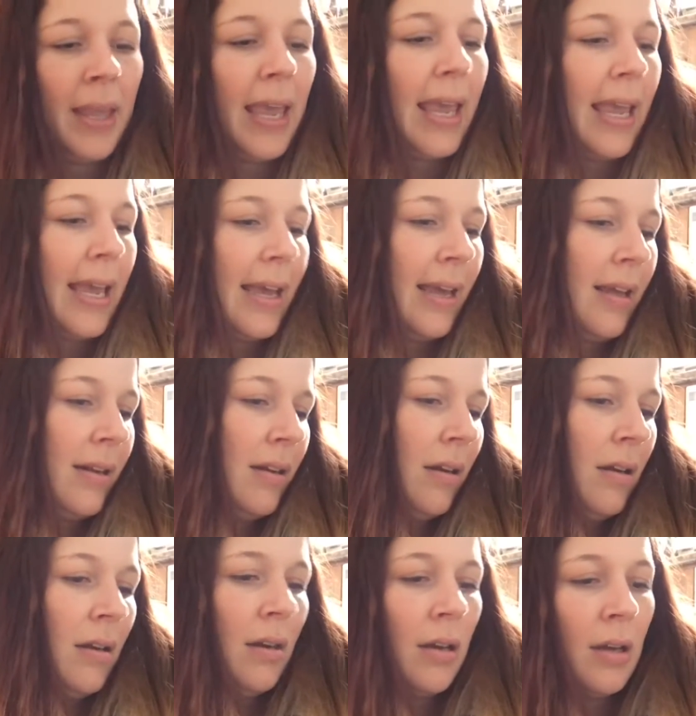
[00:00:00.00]
And
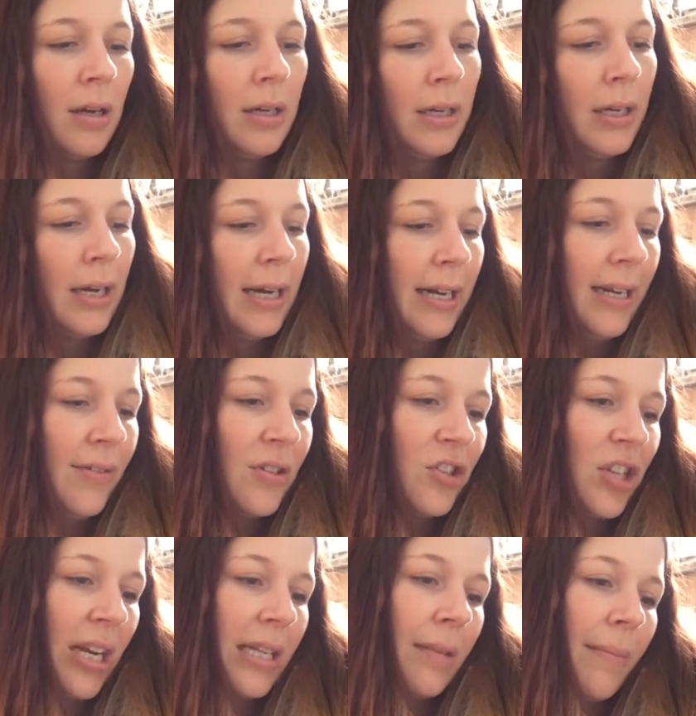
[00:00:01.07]
I didn't even
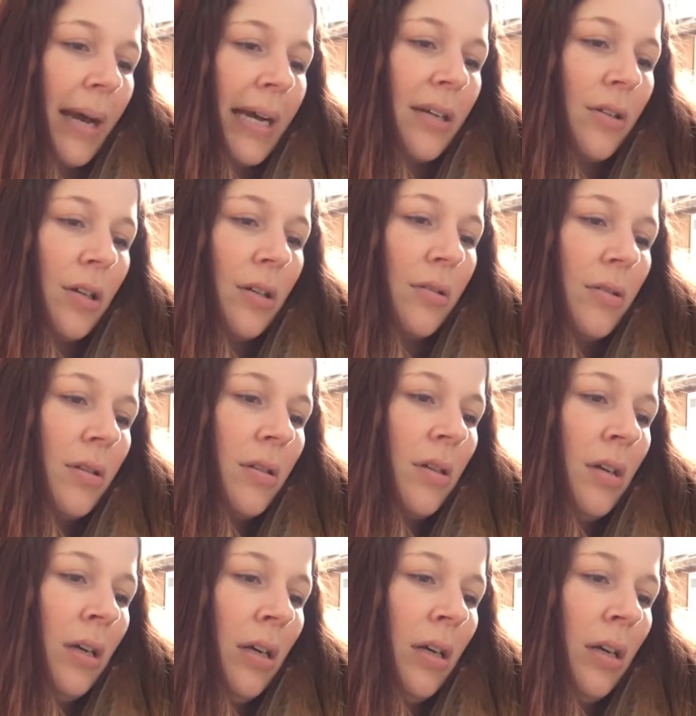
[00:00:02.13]
check the macros.